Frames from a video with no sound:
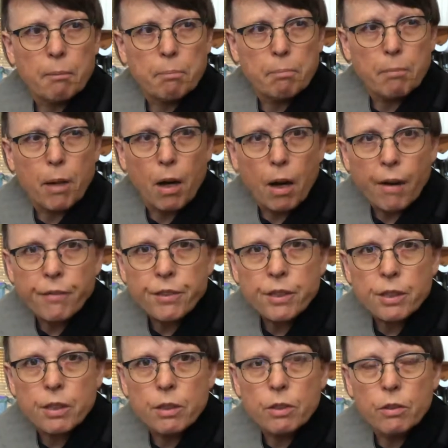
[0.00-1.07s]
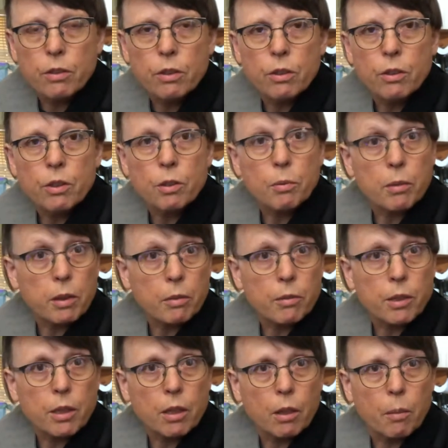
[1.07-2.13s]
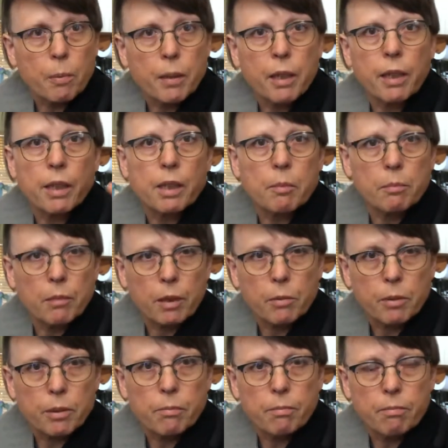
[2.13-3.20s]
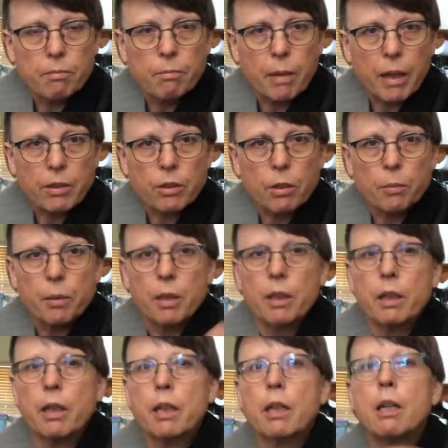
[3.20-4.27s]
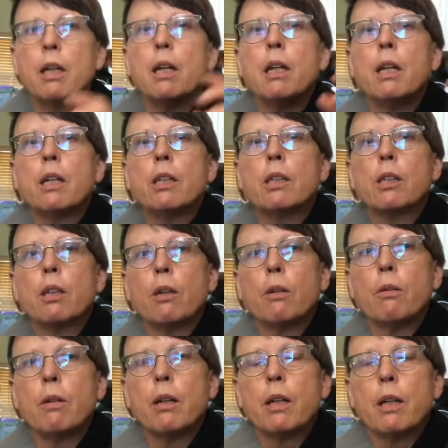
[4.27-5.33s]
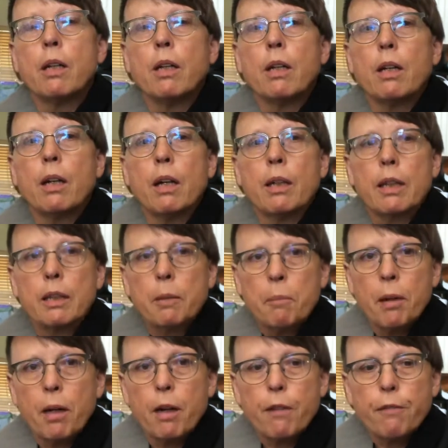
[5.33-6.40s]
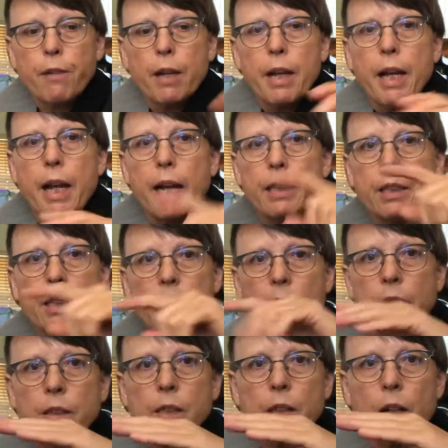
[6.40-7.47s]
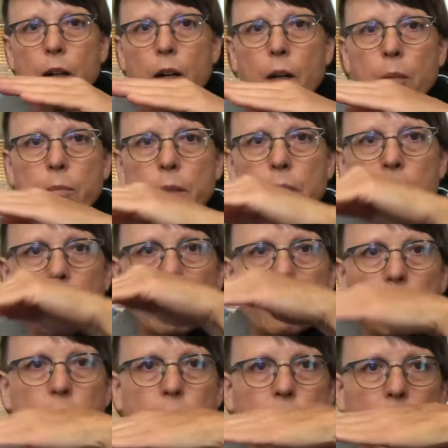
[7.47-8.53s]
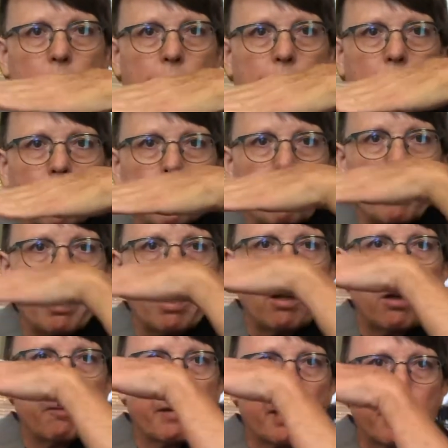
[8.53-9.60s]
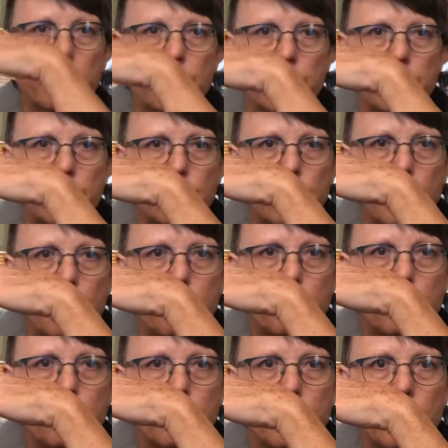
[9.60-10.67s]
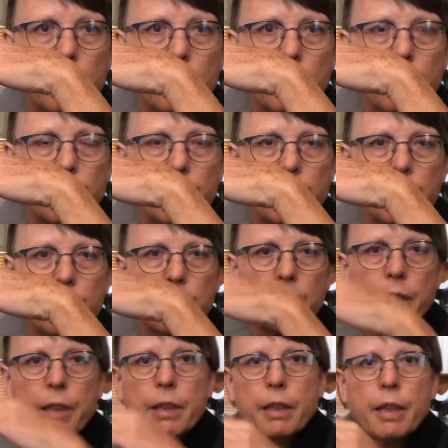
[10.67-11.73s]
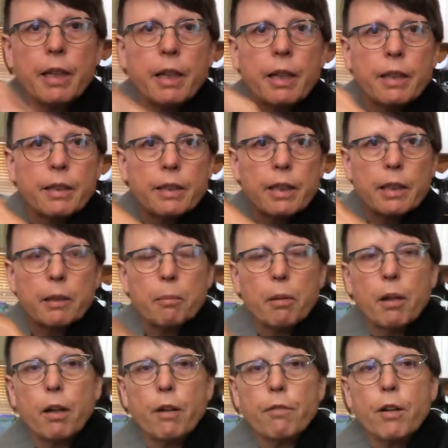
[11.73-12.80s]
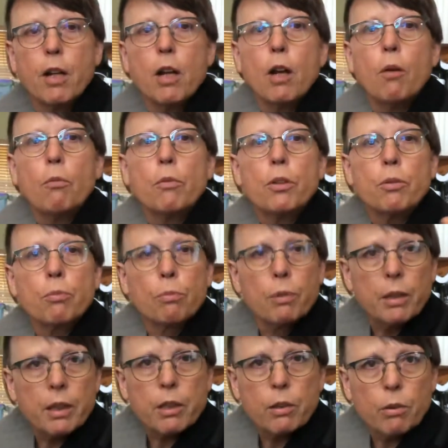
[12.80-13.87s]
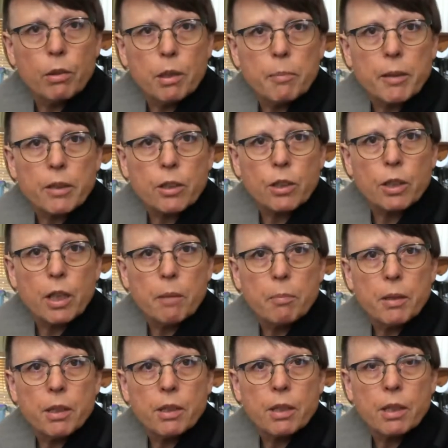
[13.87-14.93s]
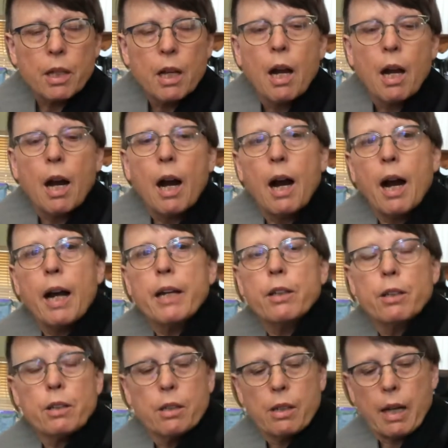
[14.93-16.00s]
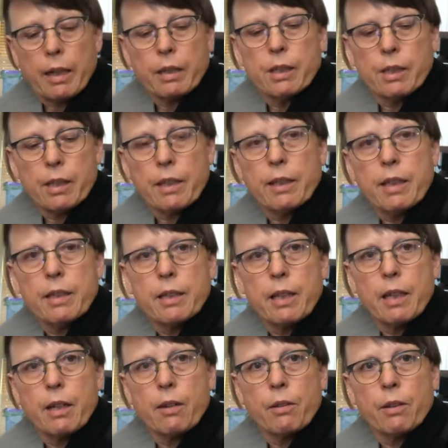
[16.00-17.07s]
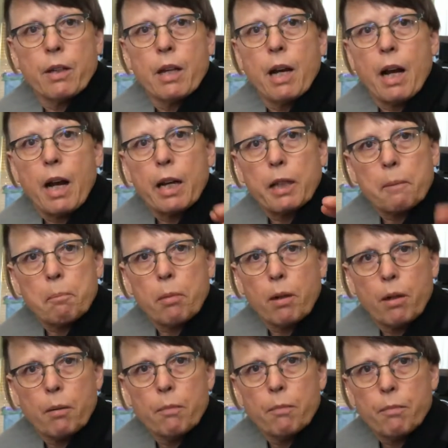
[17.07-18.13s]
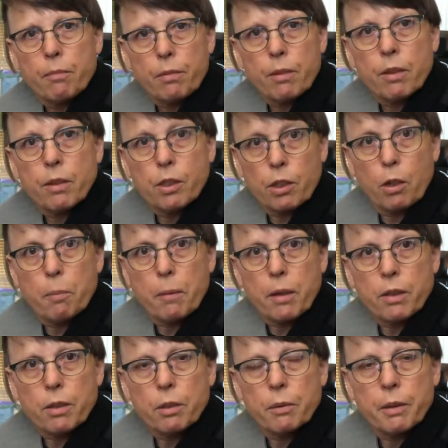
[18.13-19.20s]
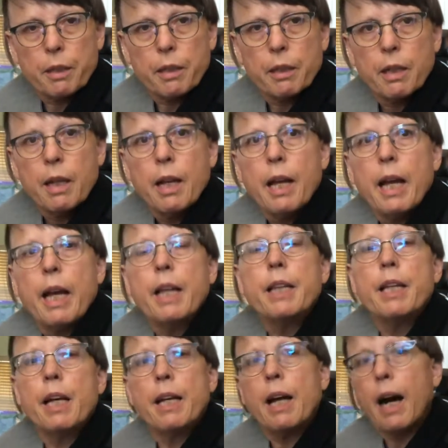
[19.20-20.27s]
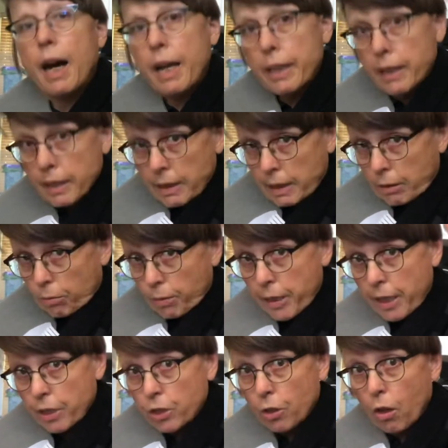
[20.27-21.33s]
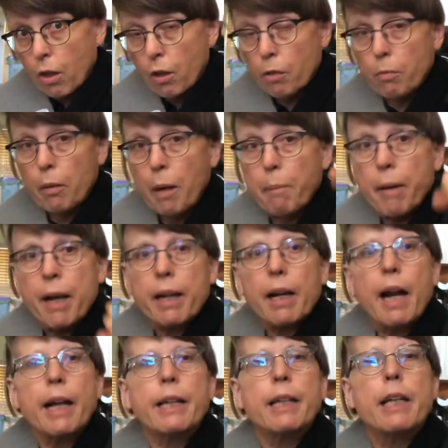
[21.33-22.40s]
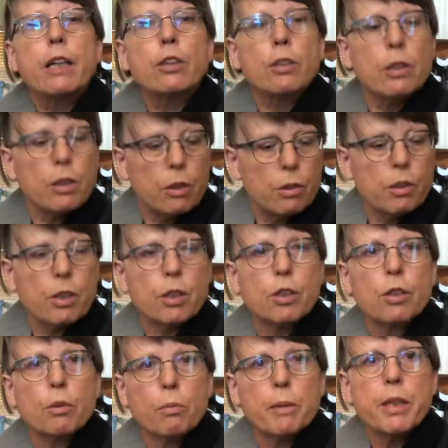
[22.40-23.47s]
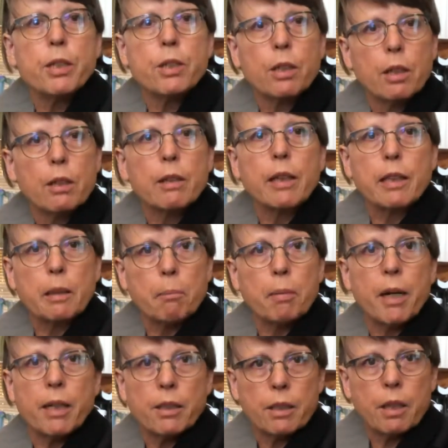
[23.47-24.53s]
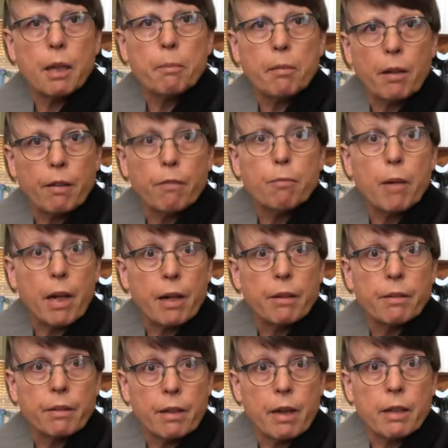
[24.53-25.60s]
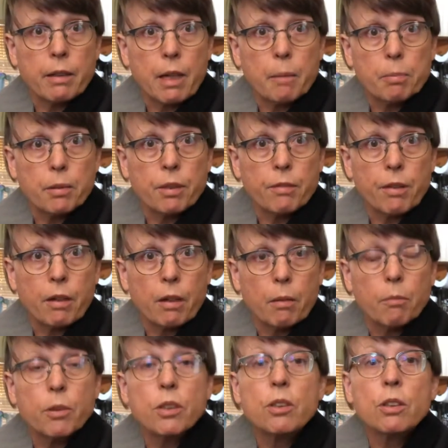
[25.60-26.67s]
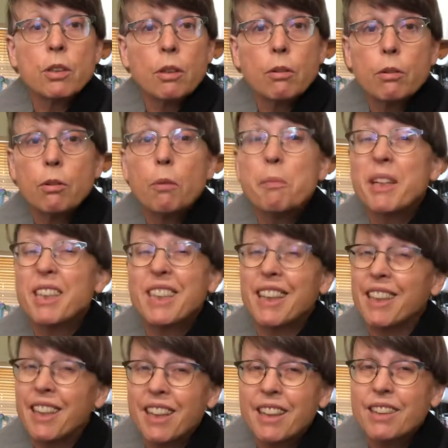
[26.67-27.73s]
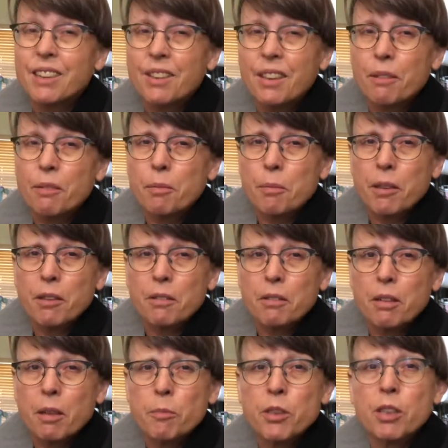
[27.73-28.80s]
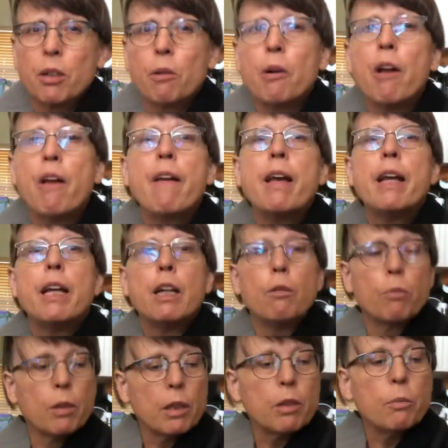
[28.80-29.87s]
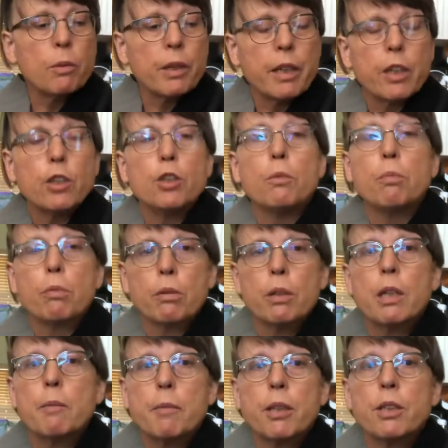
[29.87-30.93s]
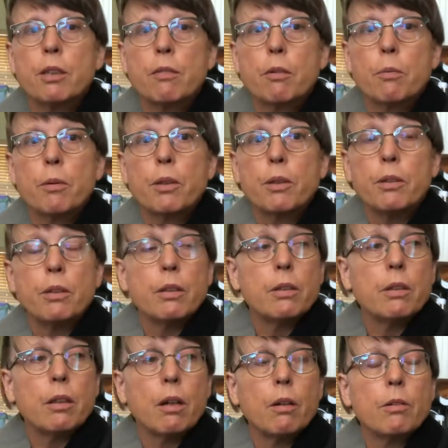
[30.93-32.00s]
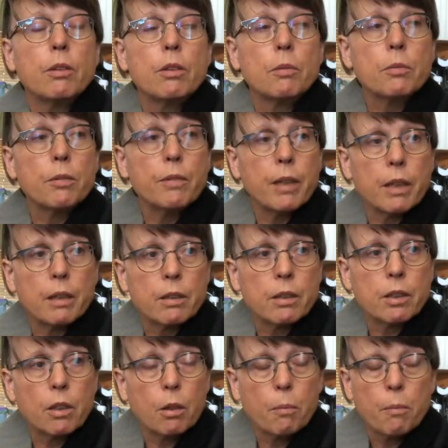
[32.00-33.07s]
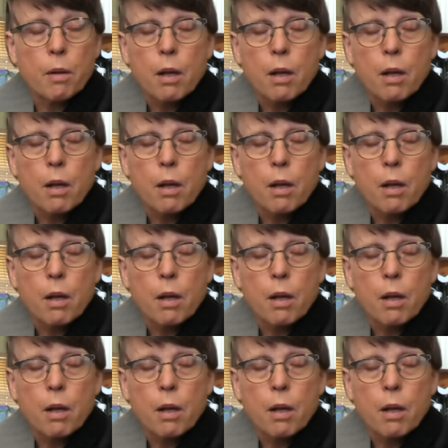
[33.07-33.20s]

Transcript: puffs that you use with liquid soap, and I got some liquid bath soap that I like. So I got the puff, and it's on this arm that's kind of, I'll do my arm kind of like its shape, so it's got a kind of a kink in it, and it's got the puff. What's really cool about the shape is I can set that down, I can pump the soap onto it, and then I can reach all of my back. I can actually use it to reach like the bicep of my non-operative arm, which is so cool because I can't do that with my other arm. So it really will get you pretty much everywhere you need to go in terms of getting the soap.